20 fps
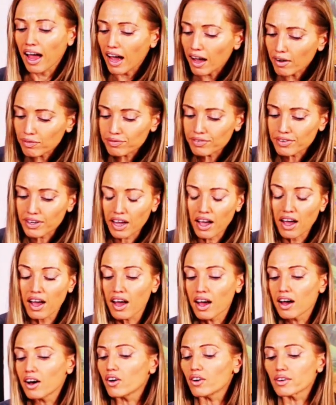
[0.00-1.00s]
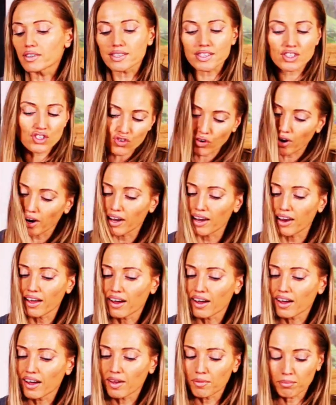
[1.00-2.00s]
Africa,
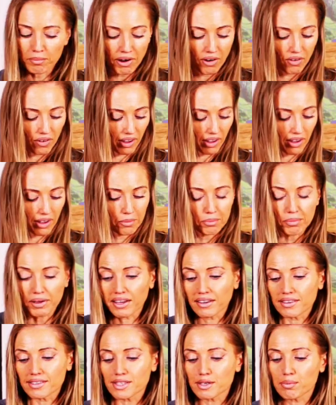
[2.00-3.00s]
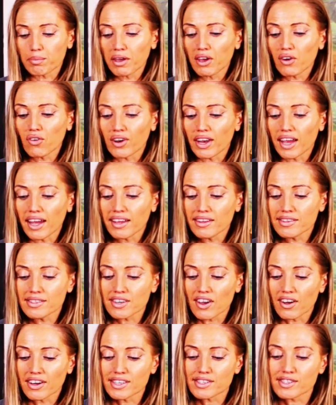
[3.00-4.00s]
Australia, America, because to be
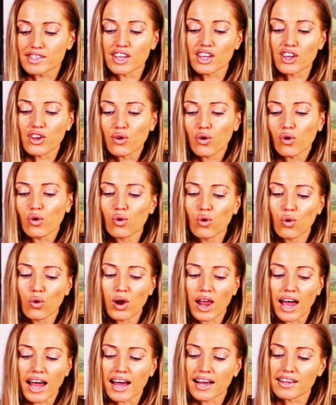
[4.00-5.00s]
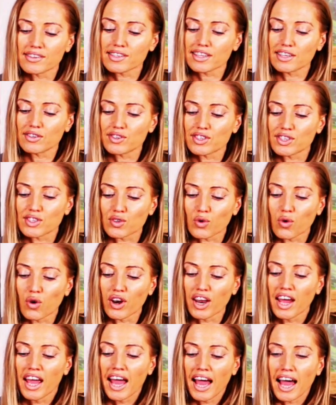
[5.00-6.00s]
honest, I see you all as Lucy's
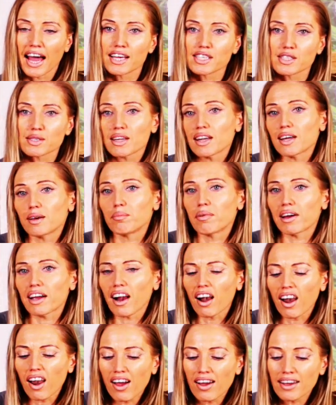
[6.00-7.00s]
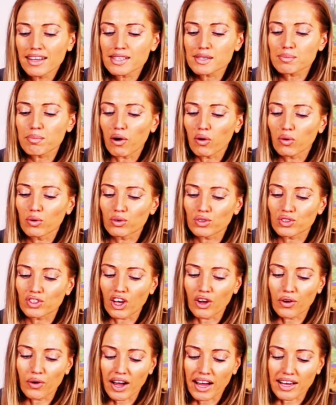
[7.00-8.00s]
Squad, as like my clients, but
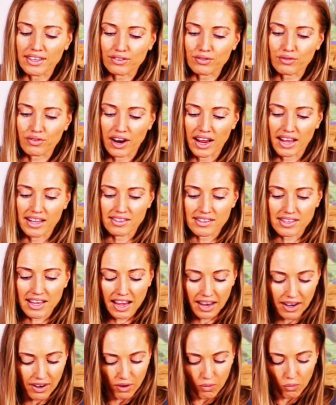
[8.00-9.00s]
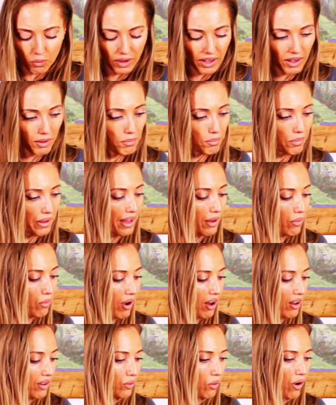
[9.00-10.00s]
also as friends, and we can be
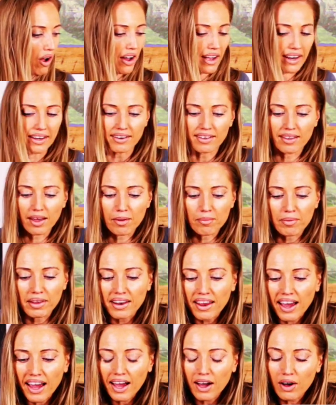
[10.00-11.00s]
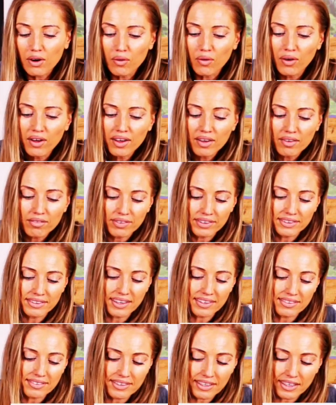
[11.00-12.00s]
worldwide. I mean, how
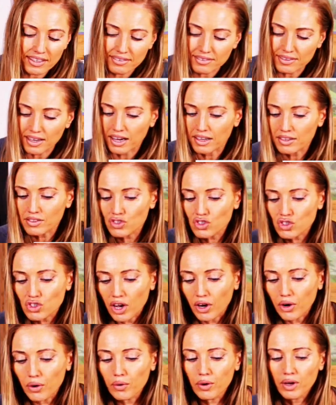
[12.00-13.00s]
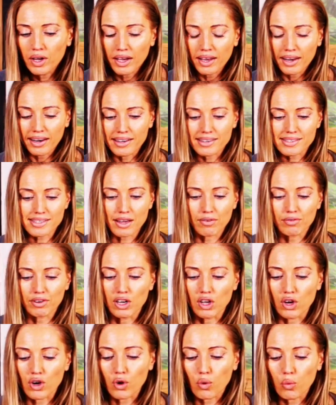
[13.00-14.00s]
fantastic is that? So let's have
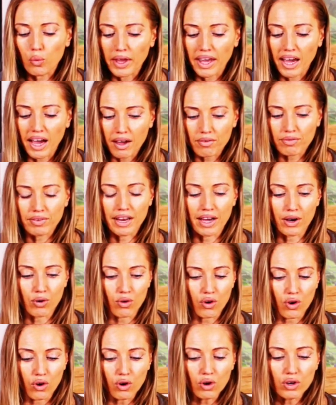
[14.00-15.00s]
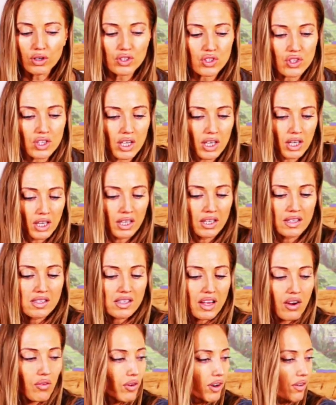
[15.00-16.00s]
a look. We have now got, let's
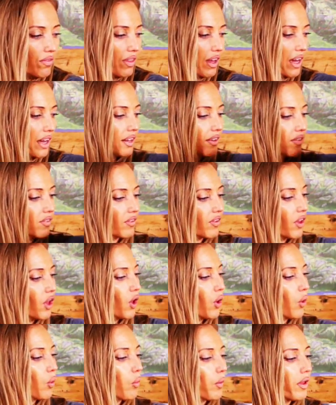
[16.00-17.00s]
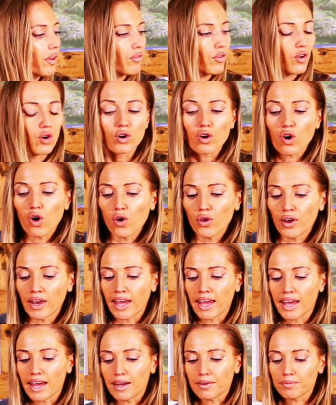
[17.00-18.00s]
get rid of that. We've got on
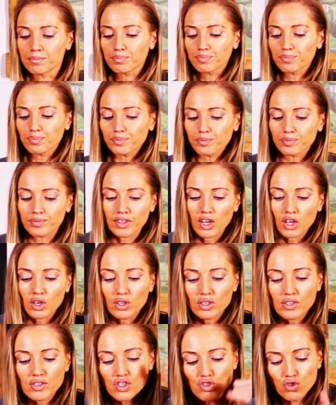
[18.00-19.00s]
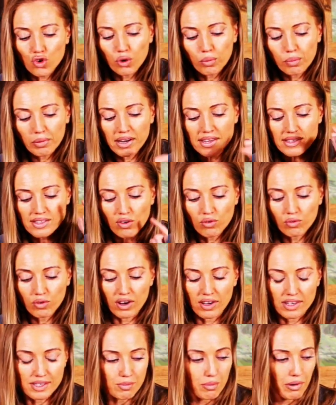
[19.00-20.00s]
here, strawberries,
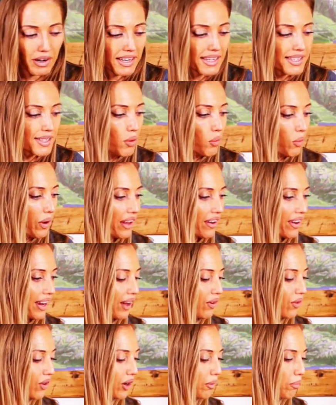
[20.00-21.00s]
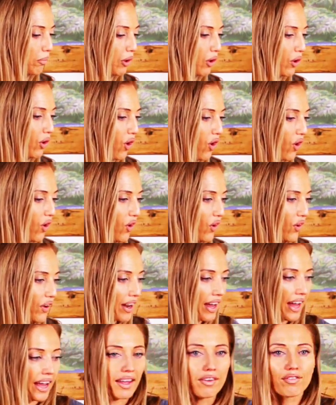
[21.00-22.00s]
raspberries. We are now gonna put
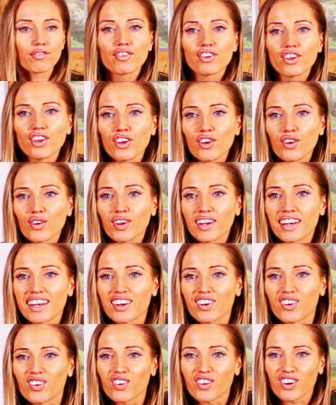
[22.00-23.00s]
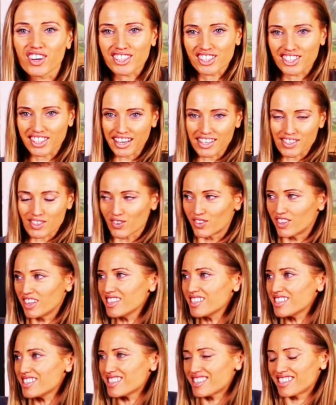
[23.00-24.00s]
on a few little crushed
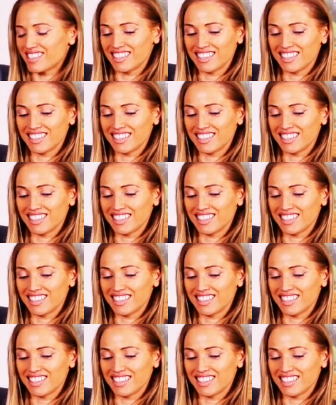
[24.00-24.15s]
hazelnuts.